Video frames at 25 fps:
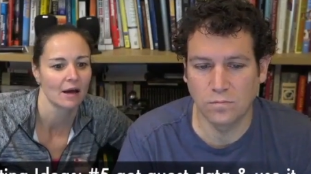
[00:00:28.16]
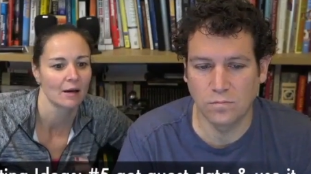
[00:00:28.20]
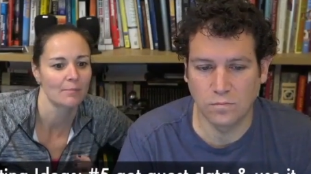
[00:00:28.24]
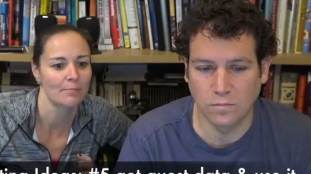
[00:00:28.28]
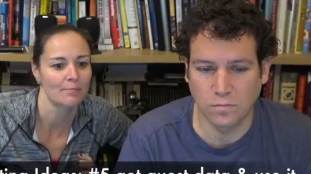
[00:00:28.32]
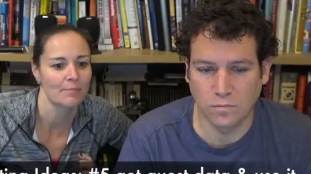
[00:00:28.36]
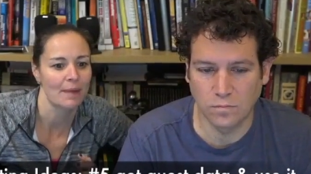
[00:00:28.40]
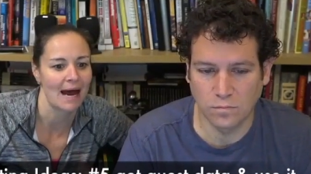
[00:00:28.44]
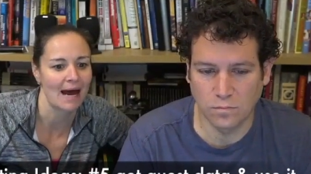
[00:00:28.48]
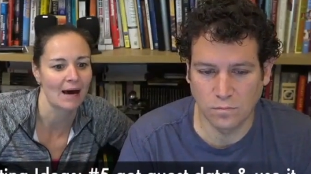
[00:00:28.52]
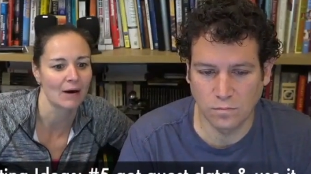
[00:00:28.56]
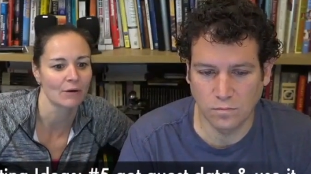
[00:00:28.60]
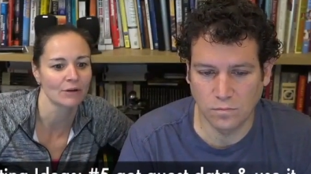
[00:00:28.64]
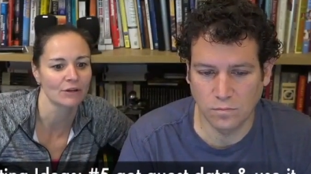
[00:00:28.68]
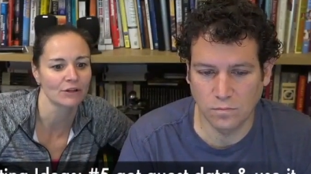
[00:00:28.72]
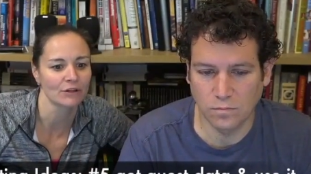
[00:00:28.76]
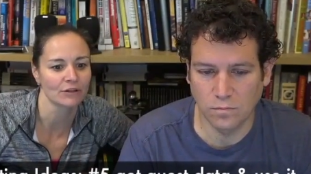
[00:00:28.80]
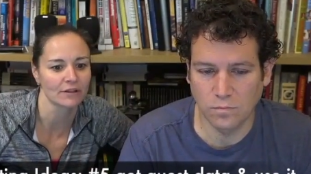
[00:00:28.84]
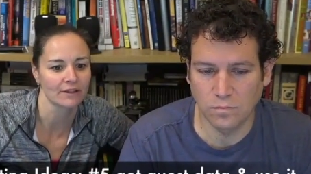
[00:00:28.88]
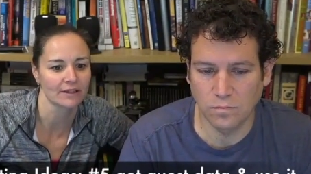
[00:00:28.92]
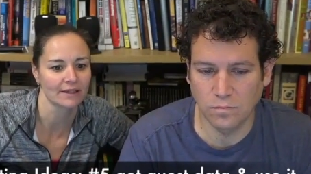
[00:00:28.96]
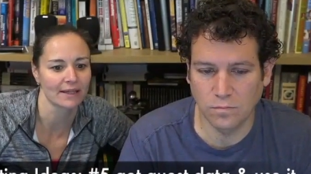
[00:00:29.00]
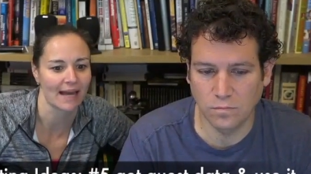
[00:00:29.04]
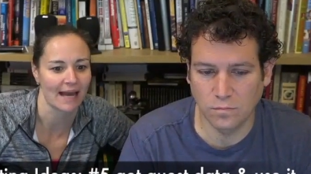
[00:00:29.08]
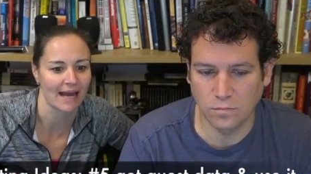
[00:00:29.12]
Speaker 1: about your
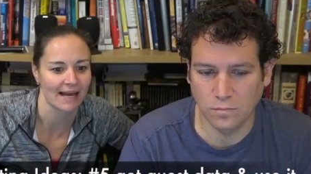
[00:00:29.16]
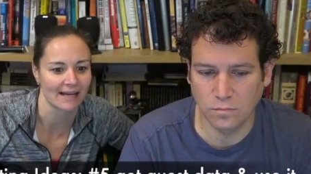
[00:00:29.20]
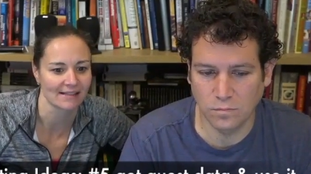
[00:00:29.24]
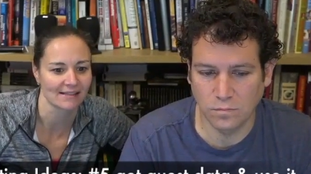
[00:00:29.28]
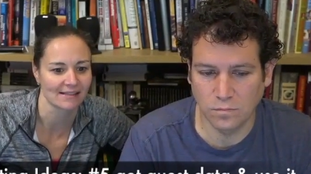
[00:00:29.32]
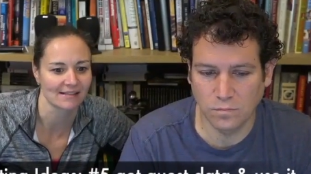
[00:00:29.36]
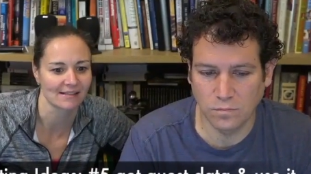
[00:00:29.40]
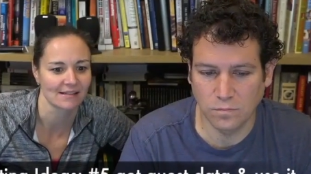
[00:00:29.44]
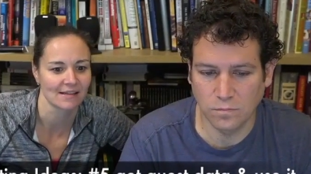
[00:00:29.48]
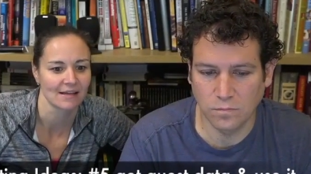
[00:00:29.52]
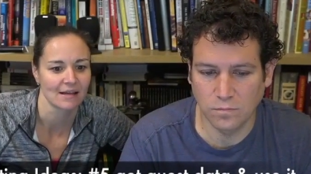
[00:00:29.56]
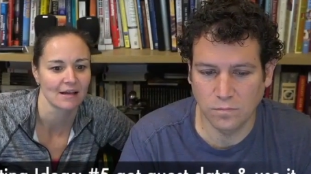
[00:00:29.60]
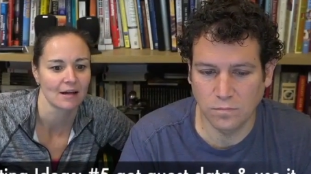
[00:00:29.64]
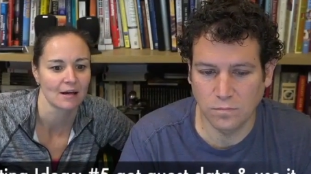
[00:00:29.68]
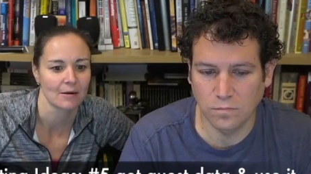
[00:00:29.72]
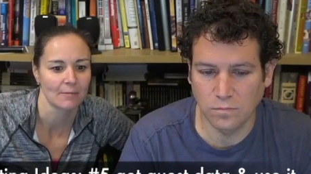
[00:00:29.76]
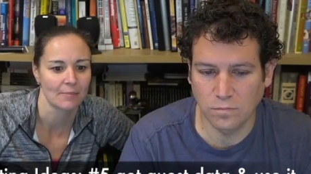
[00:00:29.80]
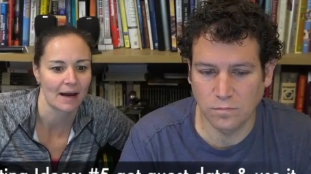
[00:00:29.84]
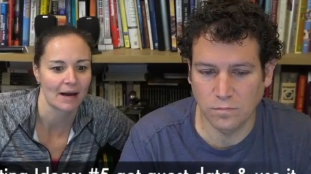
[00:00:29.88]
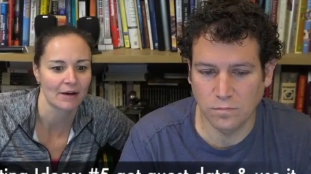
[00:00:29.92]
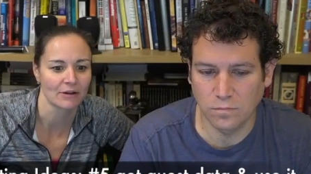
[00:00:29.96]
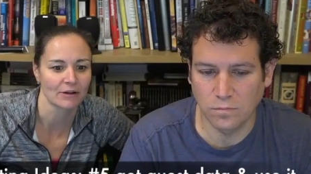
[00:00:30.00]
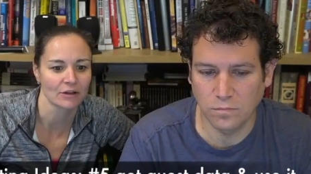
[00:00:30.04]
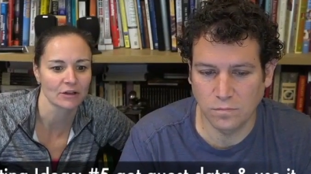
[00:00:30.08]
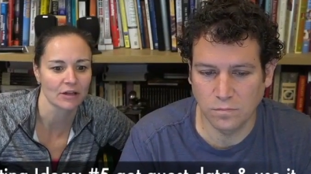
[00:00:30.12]
guests,
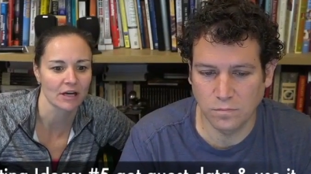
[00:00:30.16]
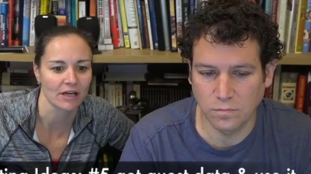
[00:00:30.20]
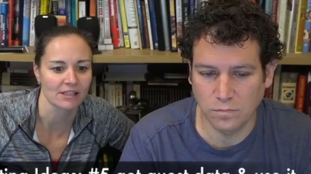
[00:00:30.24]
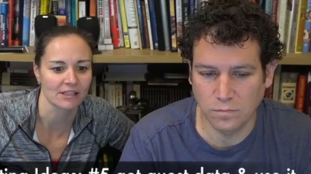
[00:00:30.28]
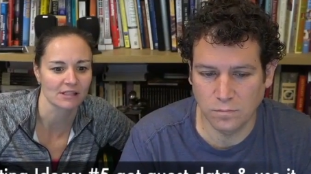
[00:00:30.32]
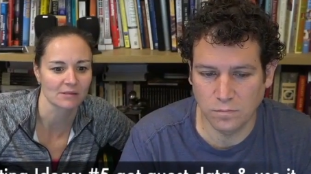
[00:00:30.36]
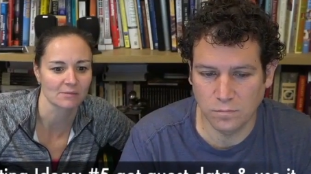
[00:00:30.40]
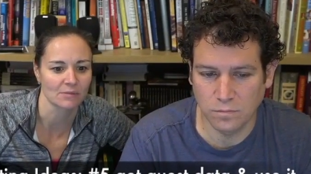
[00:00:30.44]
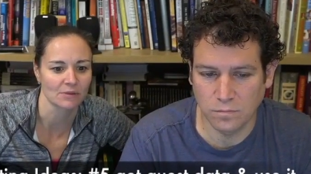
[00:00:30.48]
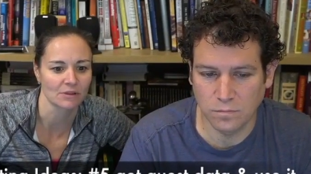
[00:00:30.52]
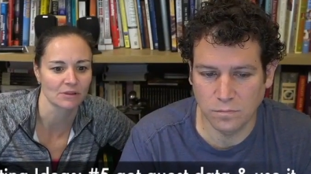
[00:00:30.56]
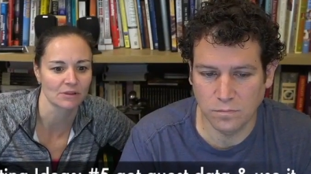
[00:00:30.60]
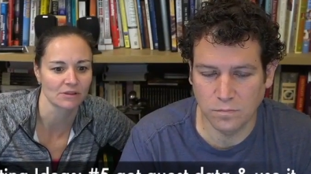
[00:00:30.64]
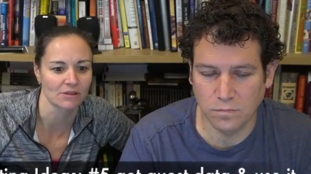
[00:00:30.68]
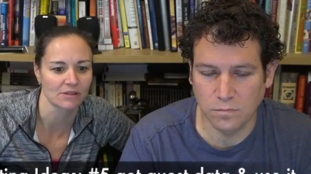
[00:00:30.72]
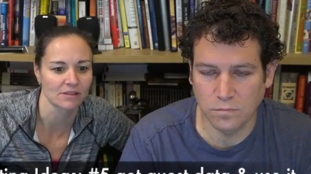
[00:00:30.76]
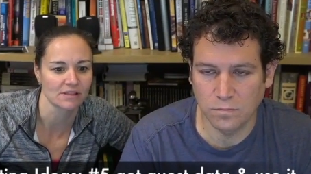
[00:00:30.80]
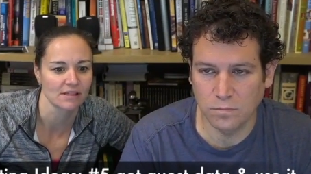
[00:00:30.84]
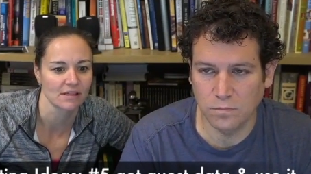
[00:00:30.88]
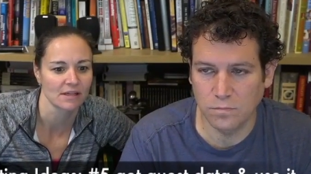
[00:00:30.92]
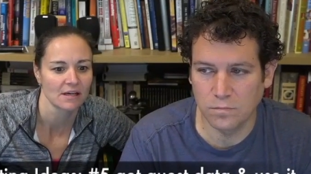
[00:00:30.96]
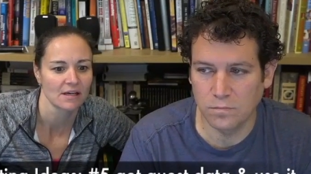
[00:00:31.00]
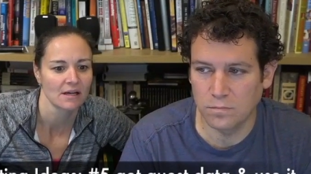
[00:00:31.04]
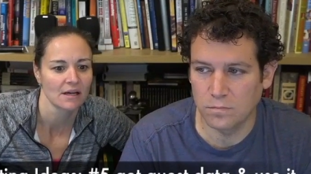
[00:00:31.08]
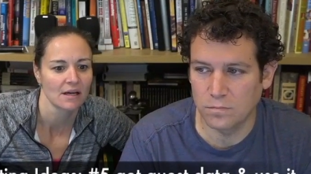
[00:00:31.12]
about your customers,
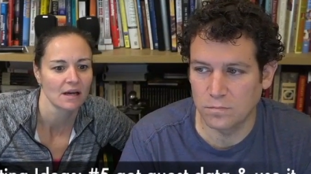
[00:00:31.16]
